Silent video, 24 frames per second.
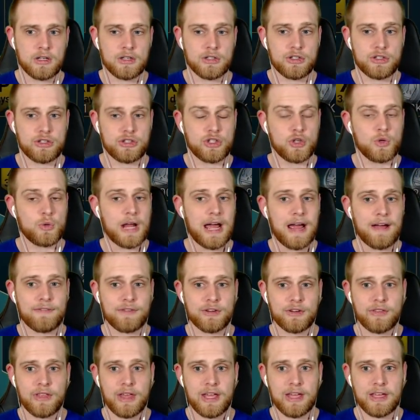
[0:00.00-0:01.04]
soon
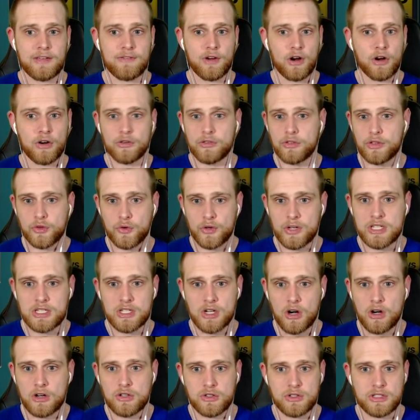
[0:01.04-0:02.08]
after they've earned three
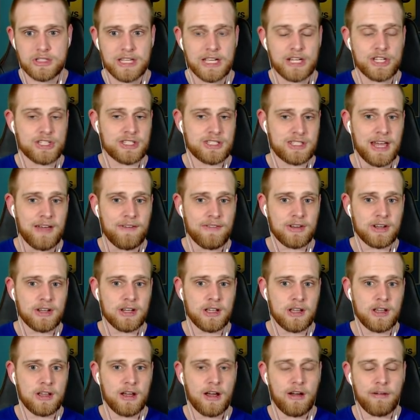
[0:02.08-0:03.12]
stars on stage
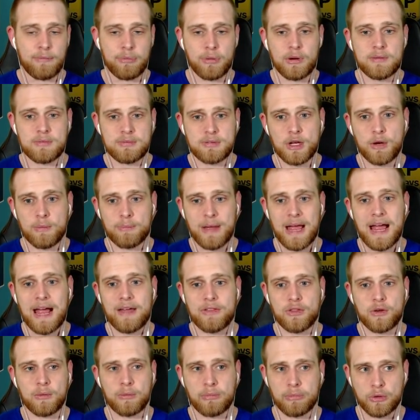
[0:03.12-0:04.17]
seven of Brimstone
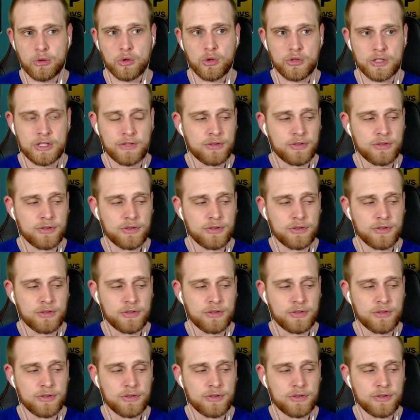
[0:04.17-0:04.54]
Path on Brutal